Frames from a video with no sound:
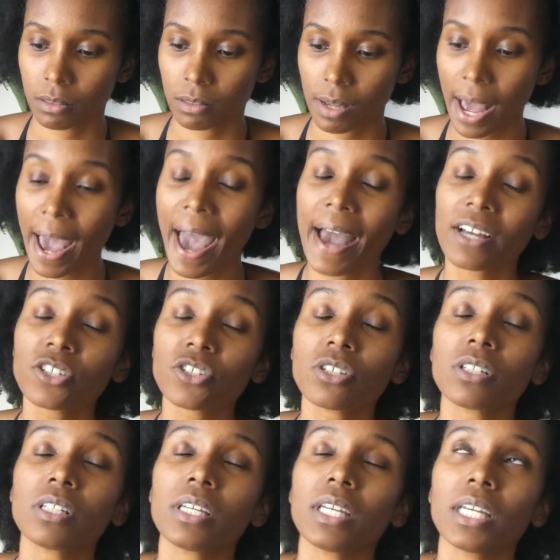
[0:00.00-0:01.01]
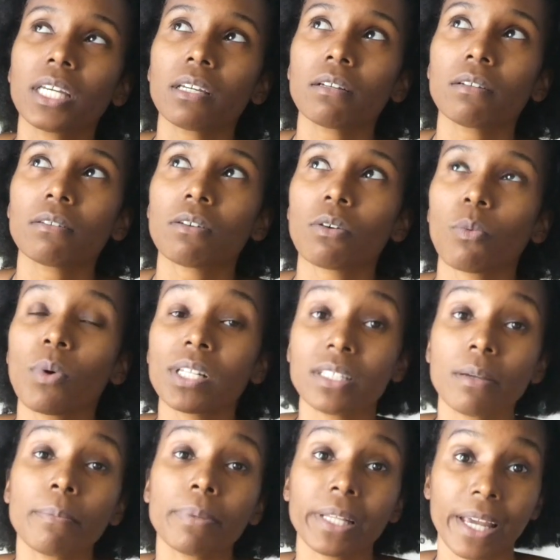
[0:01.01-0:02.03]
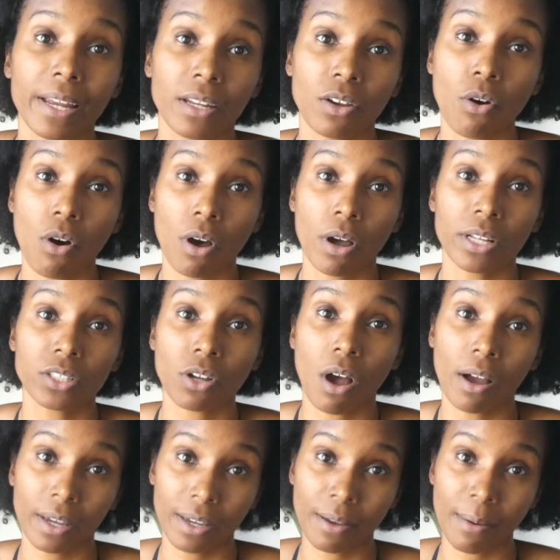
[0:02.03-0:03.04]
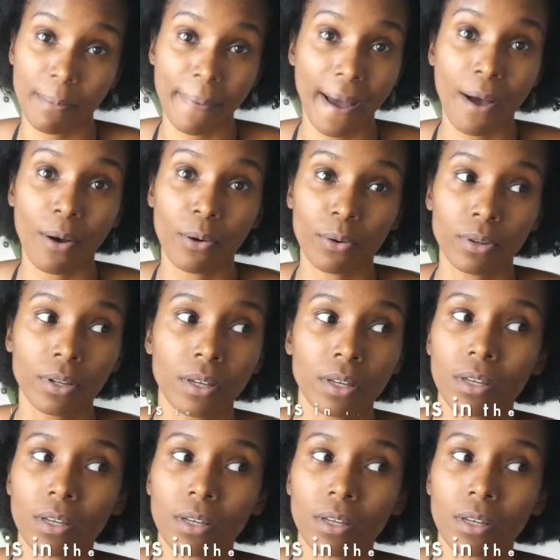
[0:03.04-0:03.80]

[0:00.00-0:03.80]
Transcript: I actually wasn't planning on talking about